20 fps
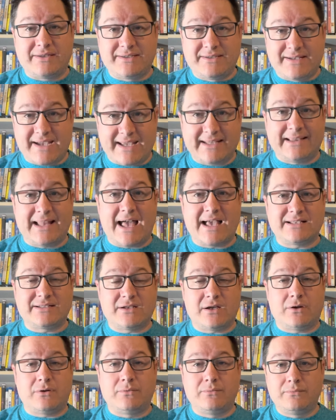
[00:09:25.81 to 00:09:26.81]
Ted
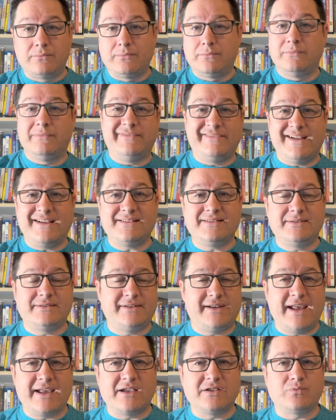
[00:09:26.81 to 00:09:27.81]
Lasso Jason
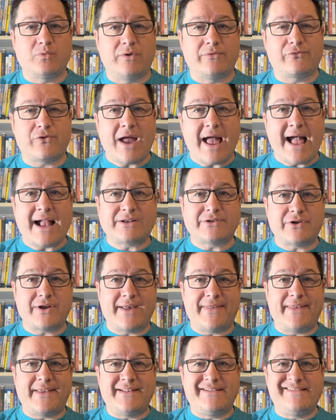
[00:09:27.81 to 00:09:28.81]
Sudeikis won for actor,
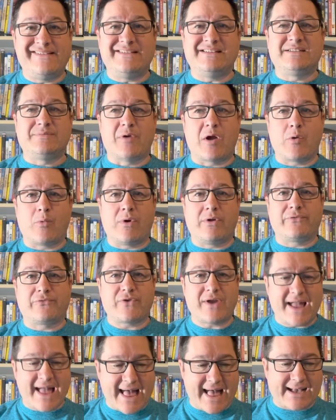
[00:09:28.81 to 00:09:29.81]
and then Jean Smart won
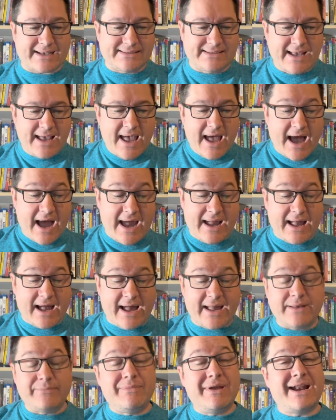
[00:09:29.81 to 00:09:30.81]
for Hacks. I, I
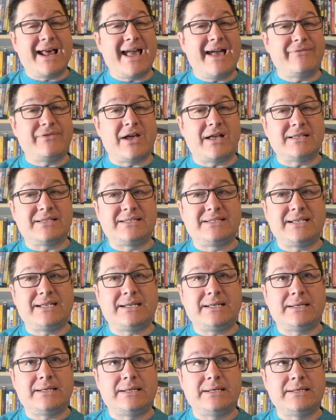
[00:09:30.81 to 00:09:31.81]
admit I have not
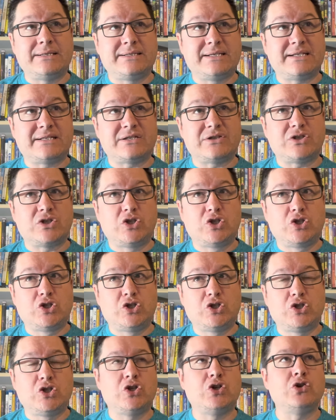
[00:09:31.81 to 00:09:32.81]
seen season
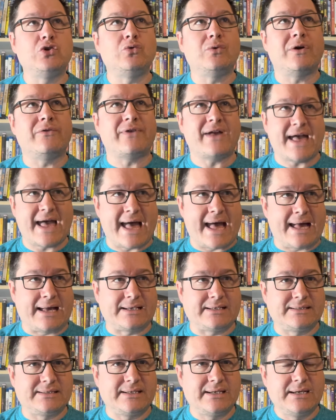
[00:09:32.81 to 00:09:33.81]
two of
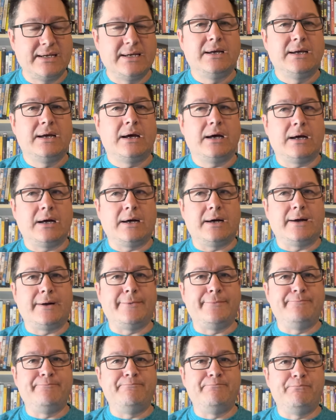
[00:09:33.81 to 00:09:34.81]
Hacks,
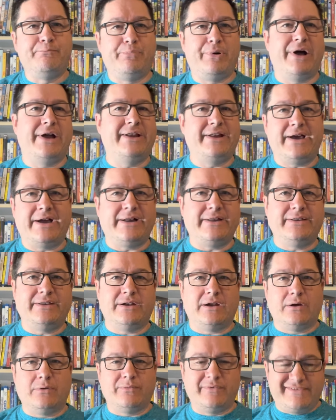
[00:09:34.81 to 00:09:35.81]
um, but uh, you
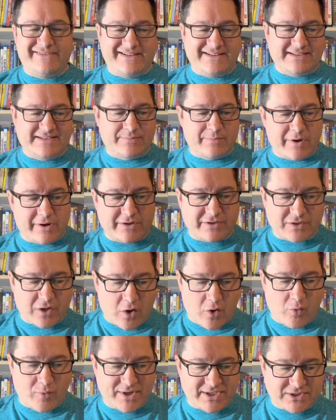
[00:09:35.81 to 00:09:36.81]
know Jean Smart is
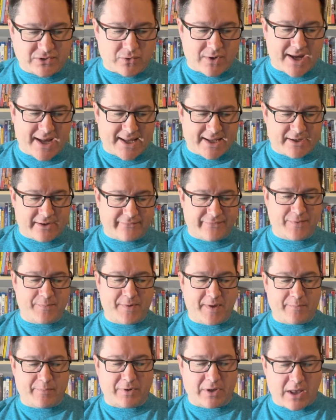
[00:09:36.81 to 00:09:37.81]
always great, and of the
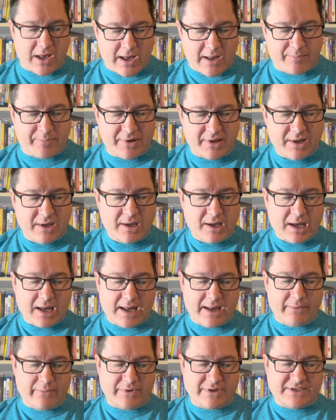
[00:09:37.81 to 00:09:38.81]
people up,
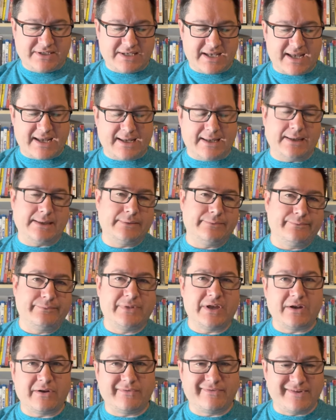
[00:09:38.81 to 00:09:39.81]
I would say
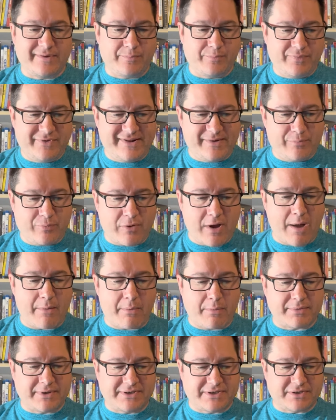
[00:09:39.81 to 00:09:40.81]
you know she she
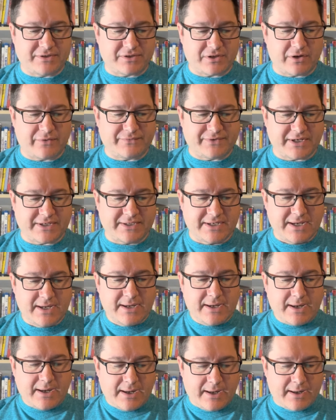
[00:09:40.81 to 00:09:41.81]
probably deserved it
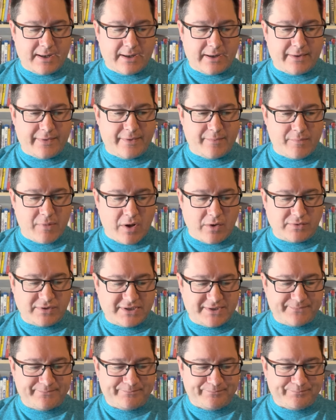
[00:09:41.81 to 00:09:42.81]
uh, the most.